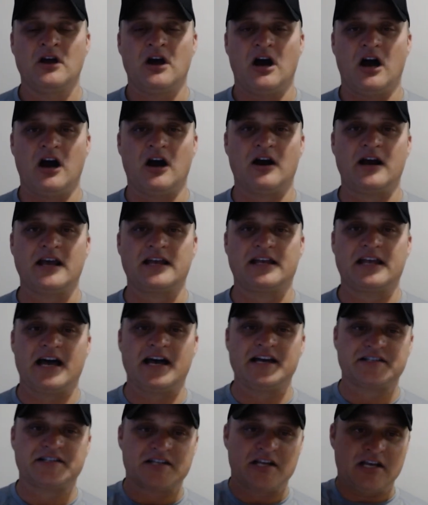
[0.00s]
All right,
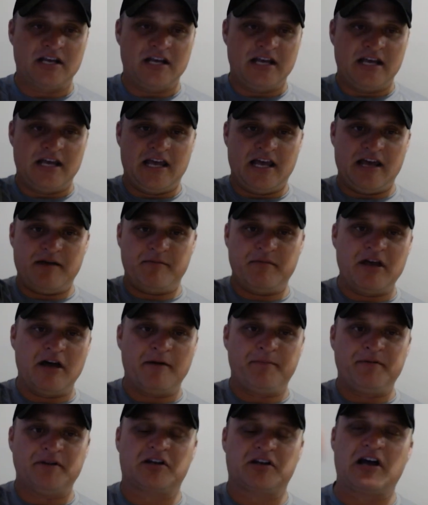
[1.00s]
guys, hit me
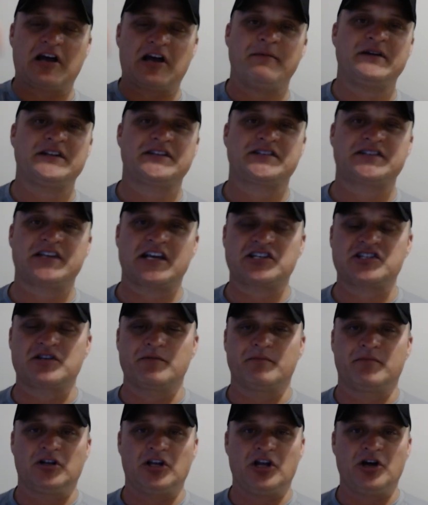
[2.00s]
up in the comments
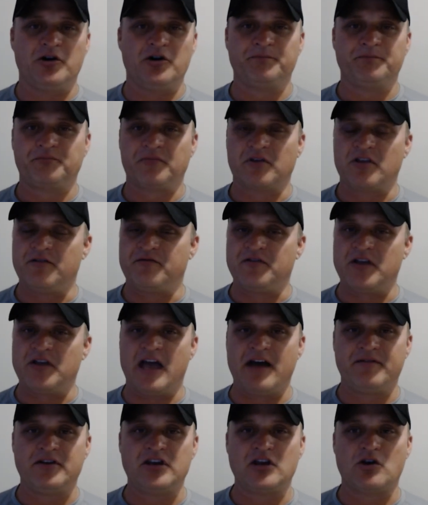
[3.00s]
section below. If you
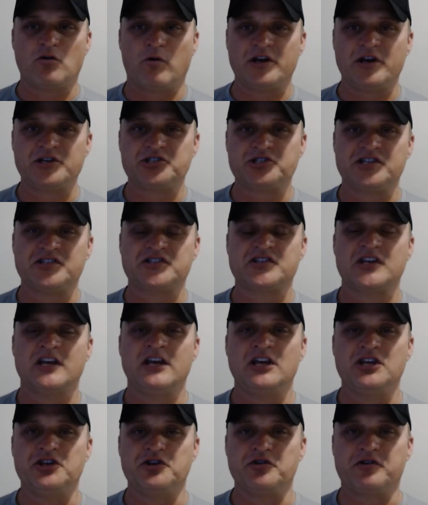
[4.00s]
have any questions,
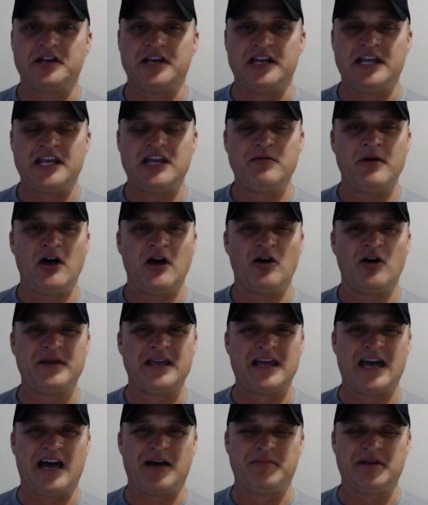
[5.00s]
you can email
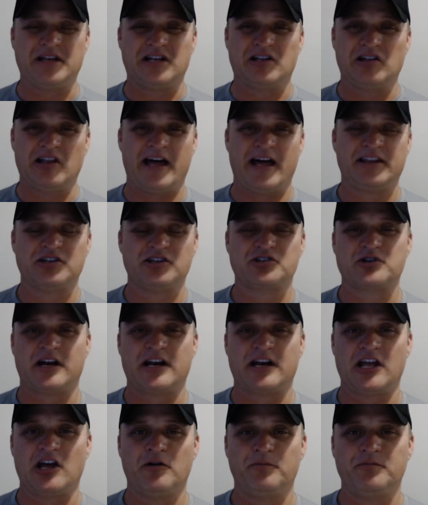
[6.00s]
me. I'd be glad to try
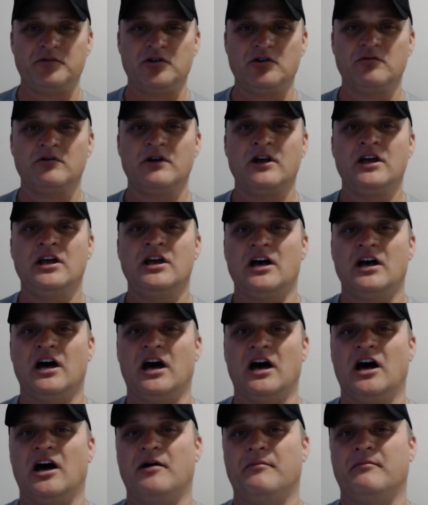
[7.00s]
to help you.
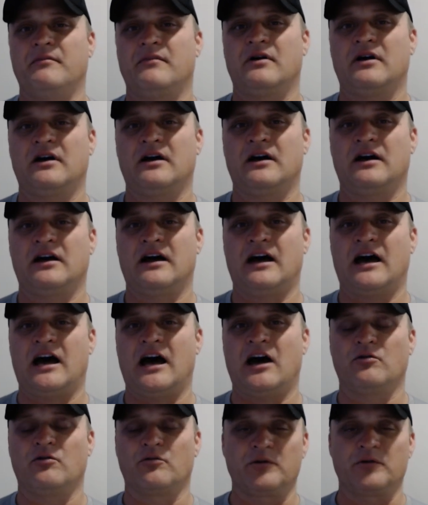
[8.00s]

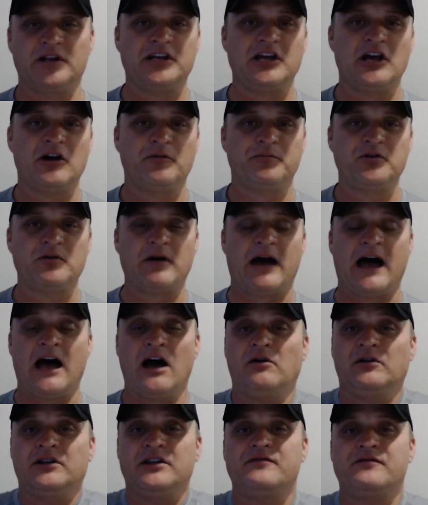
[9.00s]
I'll really help you.
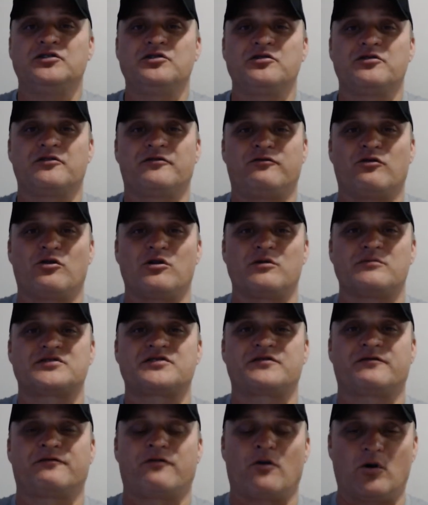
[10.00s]
I'll even do the
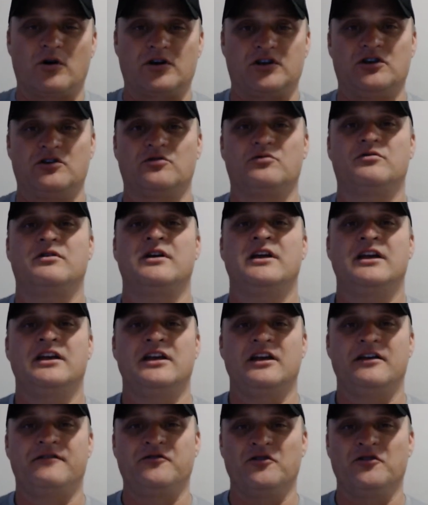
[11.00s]
forms for you
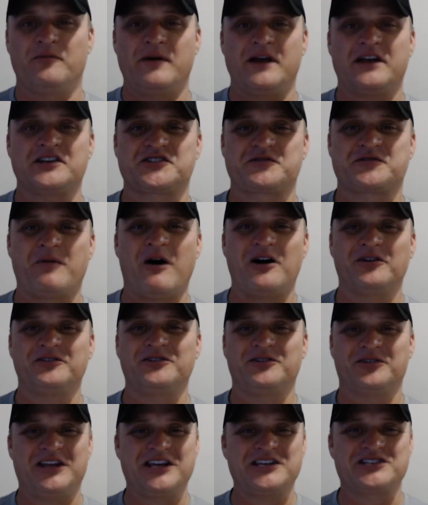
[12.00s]
if you'll make a small
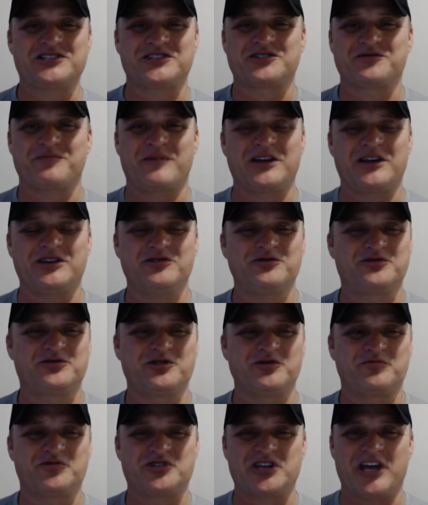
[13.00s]
donation to my
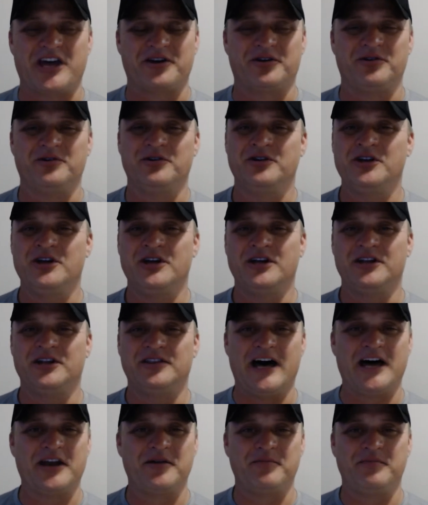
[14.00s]
YouTube channel.
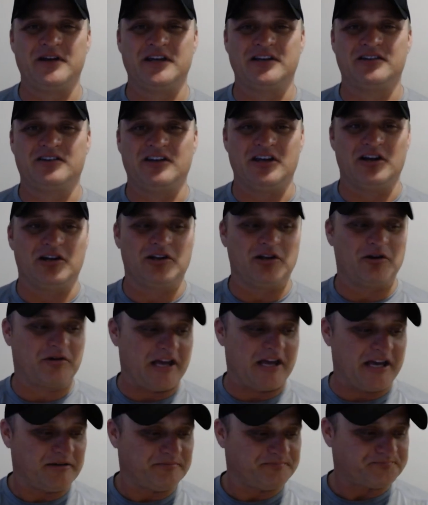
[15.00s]
Not a big deal,
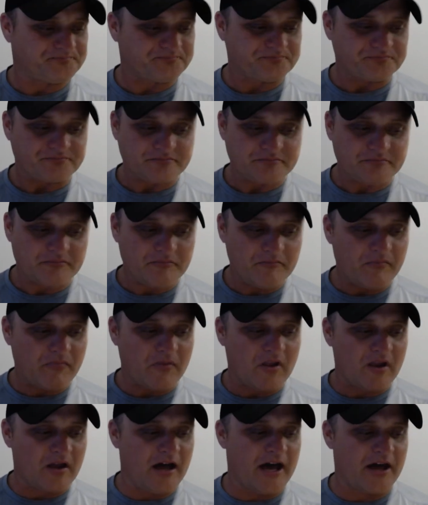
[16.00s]
okay?
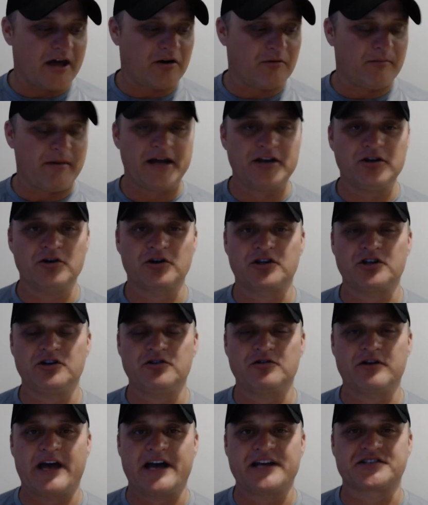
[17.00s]
I don't mind hooking
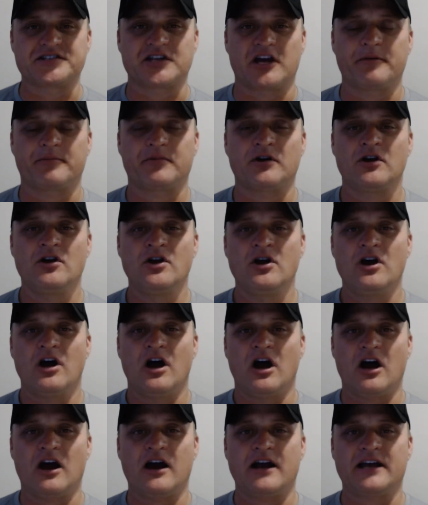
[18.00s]
you guys up.
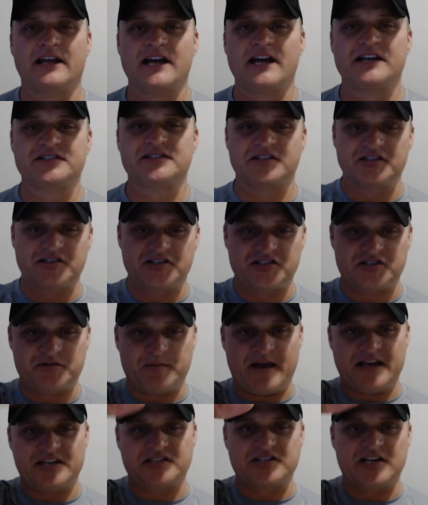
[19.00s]
All right, guys,
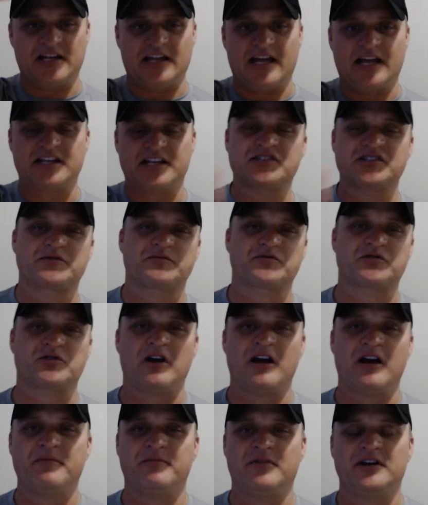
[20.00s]
smash that like and
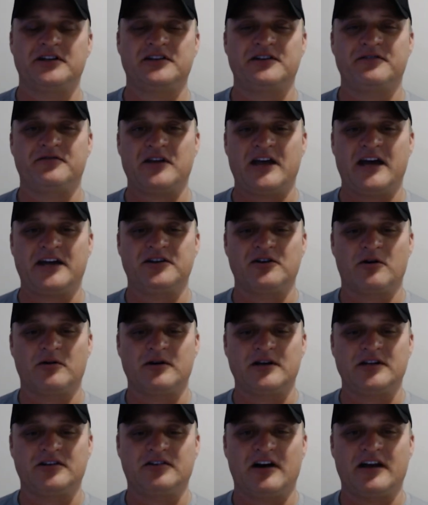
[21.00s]
subscribe button if you hadn't
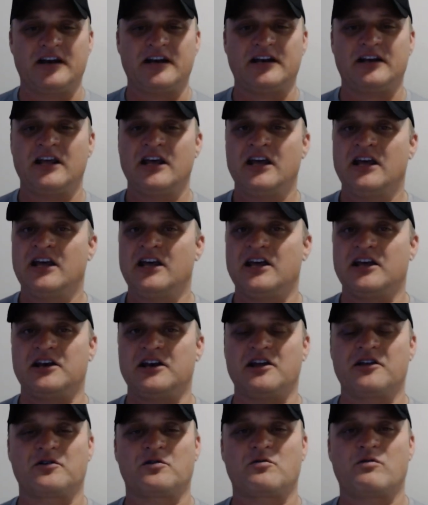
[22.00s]
already done it.
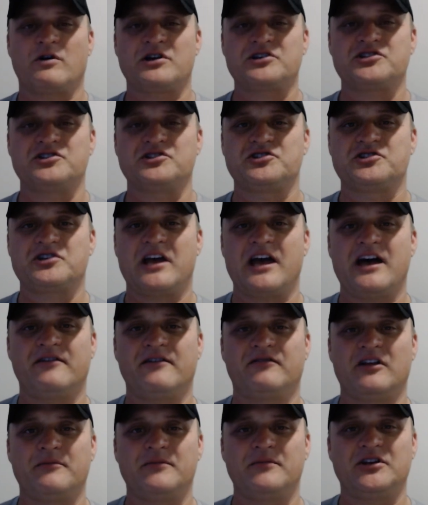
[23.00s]
Any other questions you
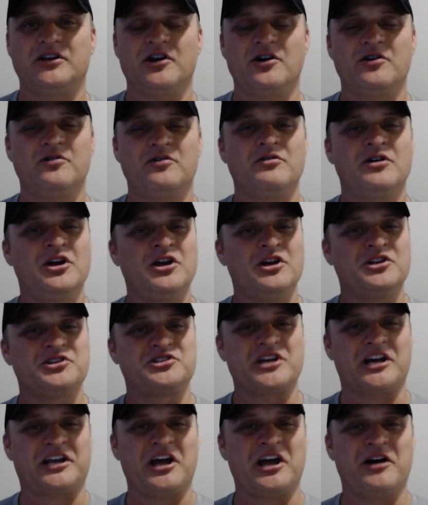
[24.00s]
have, let me know.
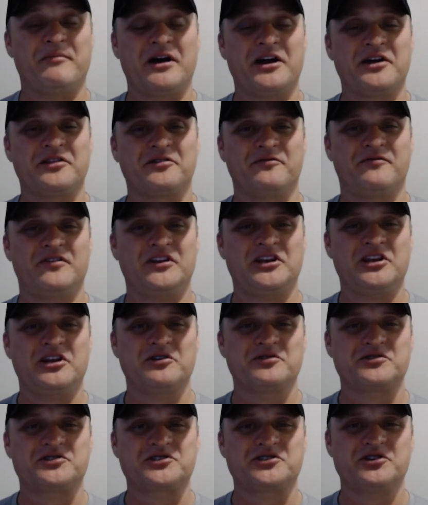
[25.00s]
Check out my other
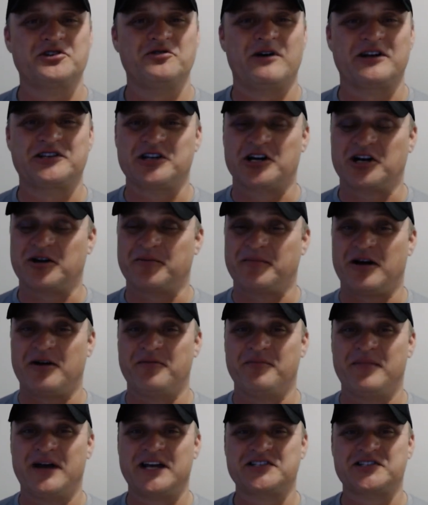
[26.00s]
videos too. I talk
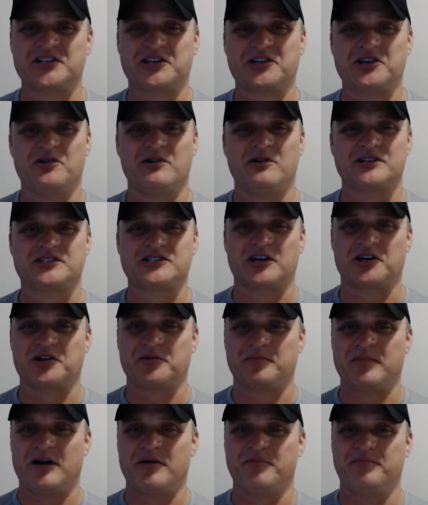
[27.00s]
about Mexico. I talk
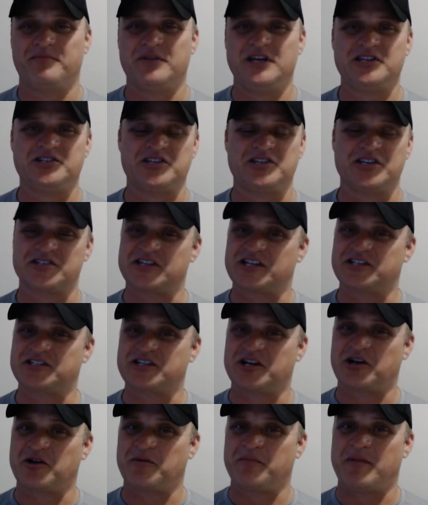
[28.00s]
about beaches. I
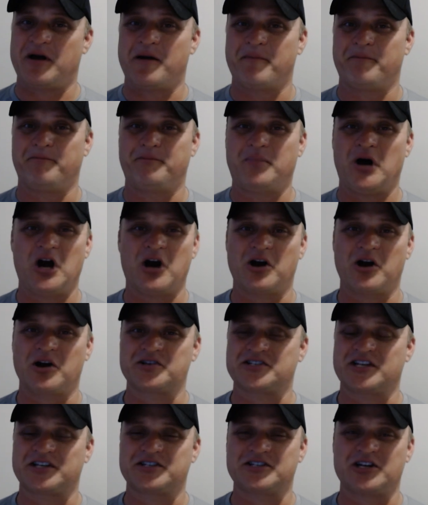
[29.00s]
talk about
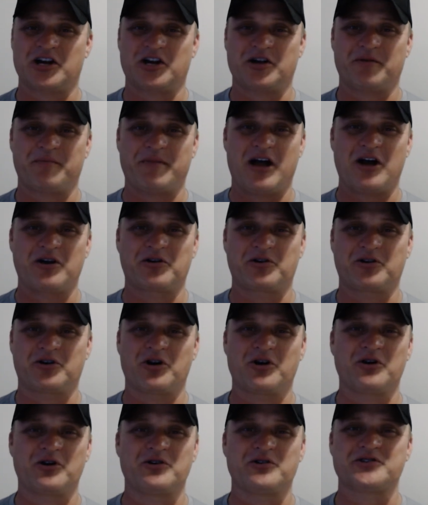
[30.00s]
bars. I talk about
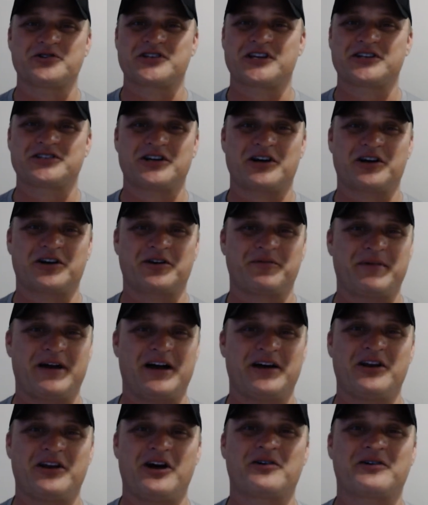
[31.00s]
girls. I talk
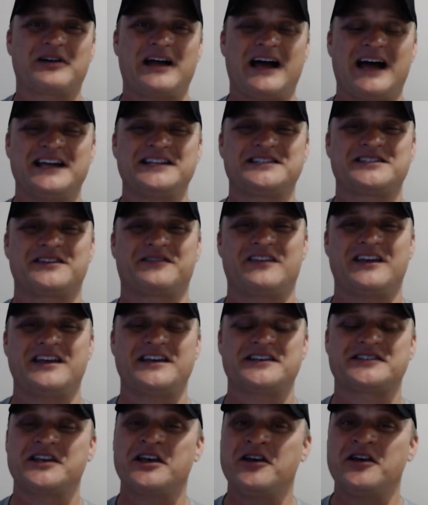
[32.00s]
about all kinds of
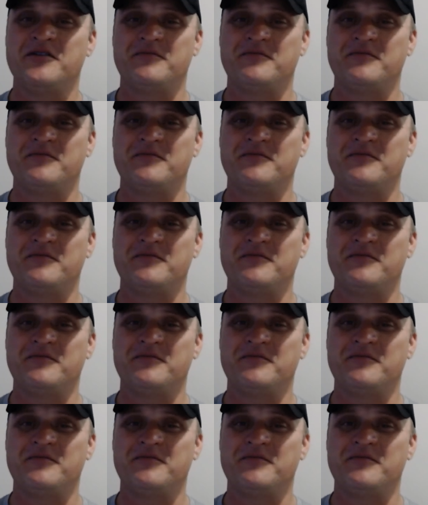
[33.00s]
things.